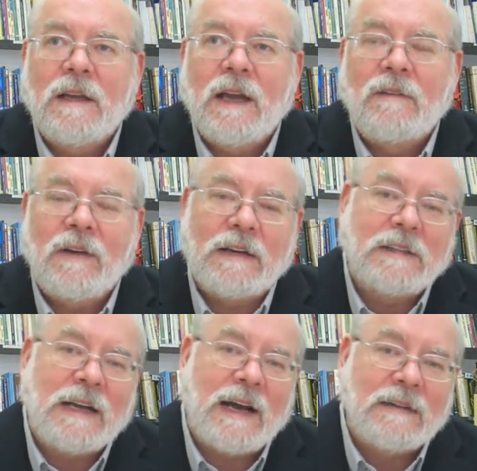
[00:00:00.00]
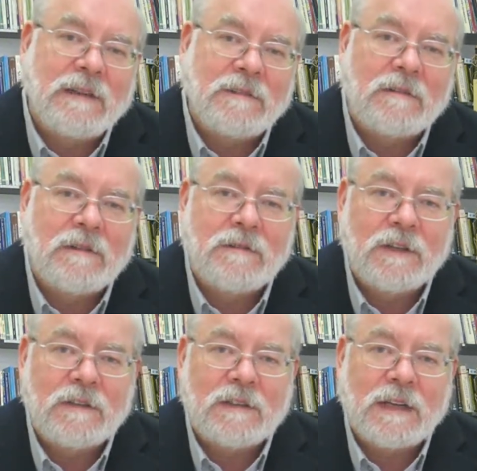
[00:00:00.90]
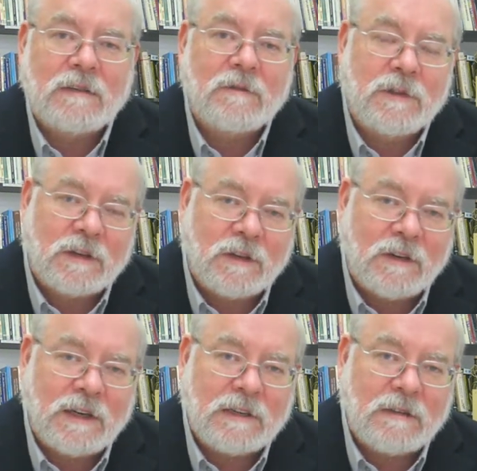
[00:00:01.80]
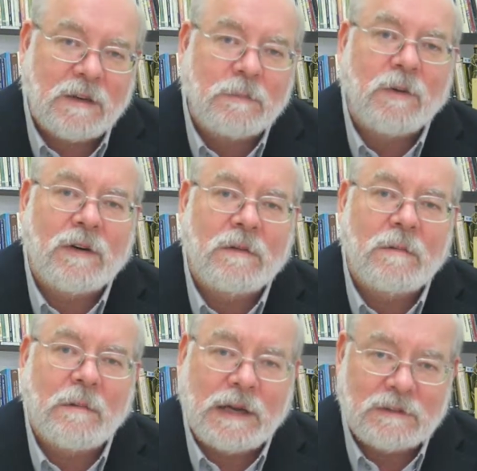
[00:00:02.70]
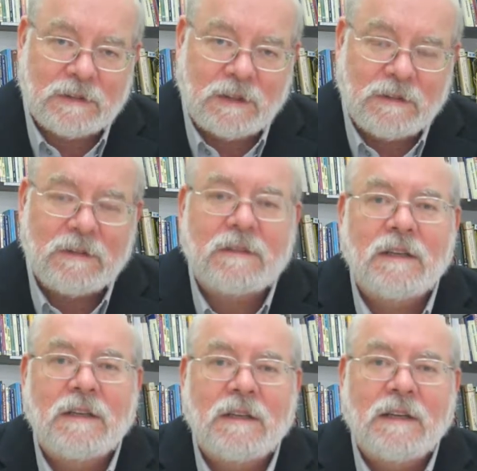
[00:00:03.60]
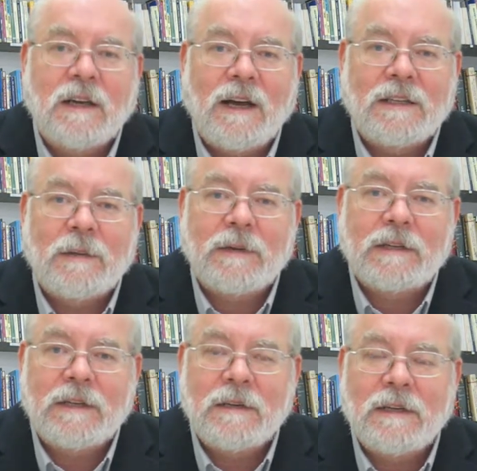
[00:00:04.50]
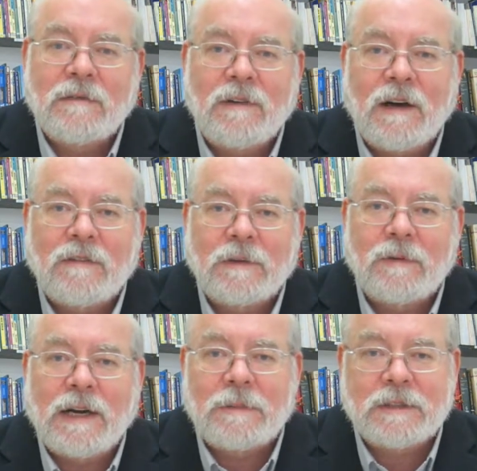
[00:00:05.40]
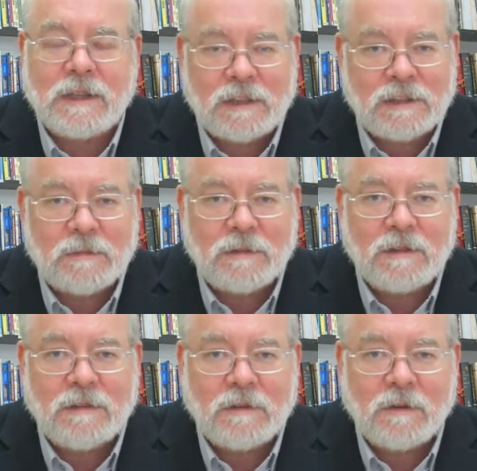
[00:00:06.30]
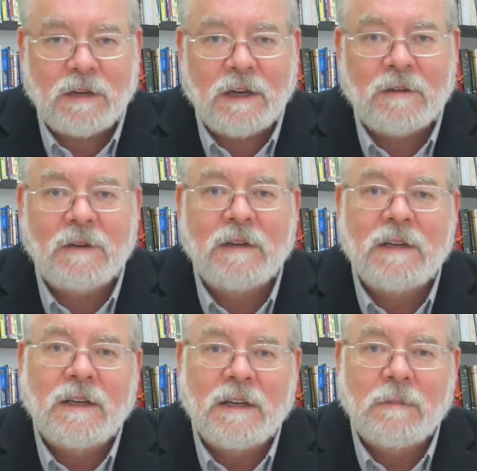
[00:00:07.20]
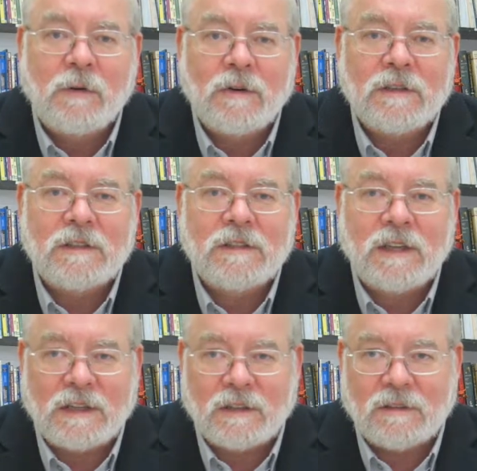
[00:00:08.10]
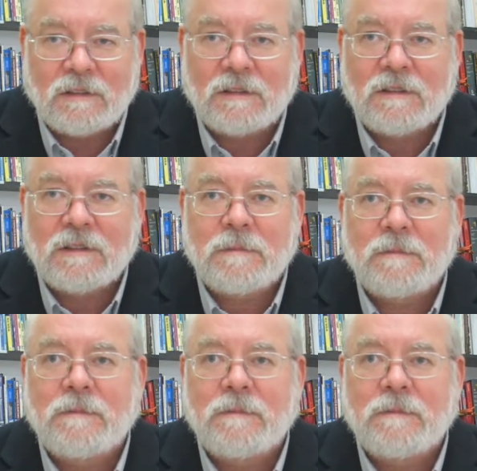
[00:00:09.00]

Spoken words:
And finally, high-level reviews that would occur at important milestones, typically involving perhaps customer or other important stakeholders.